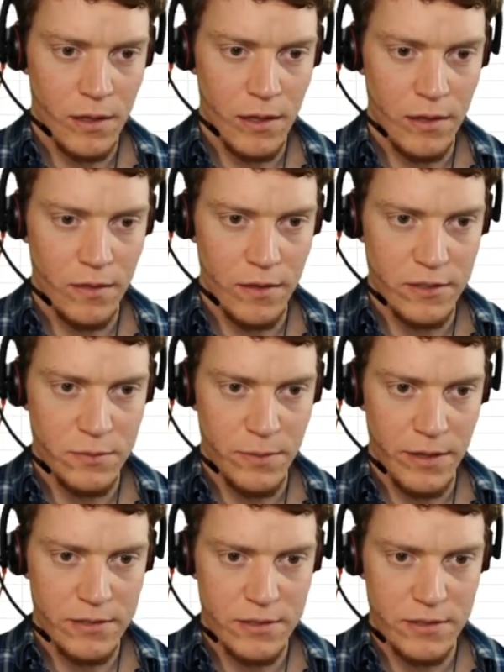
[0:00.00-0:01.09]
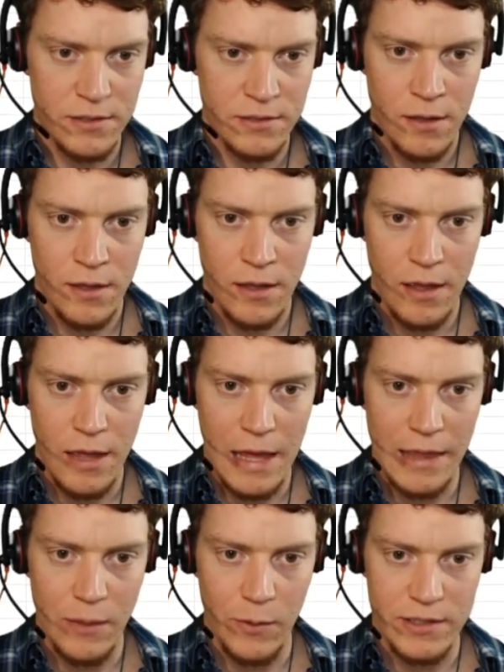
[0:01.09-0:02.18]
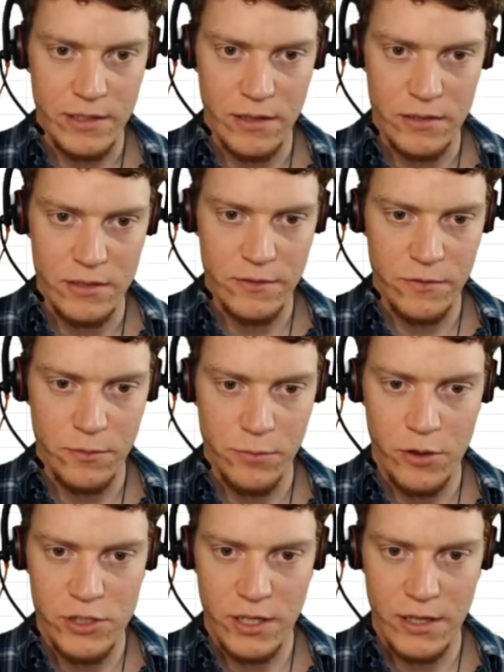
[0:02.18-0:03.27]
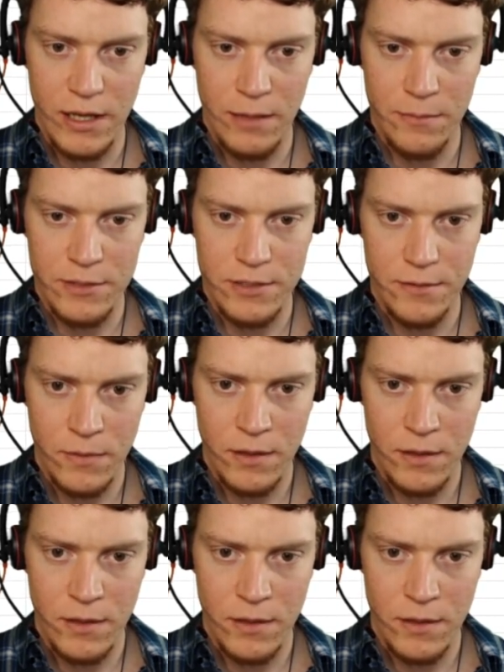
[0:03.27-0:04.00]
In these spaces, and then we can see there's a different project names,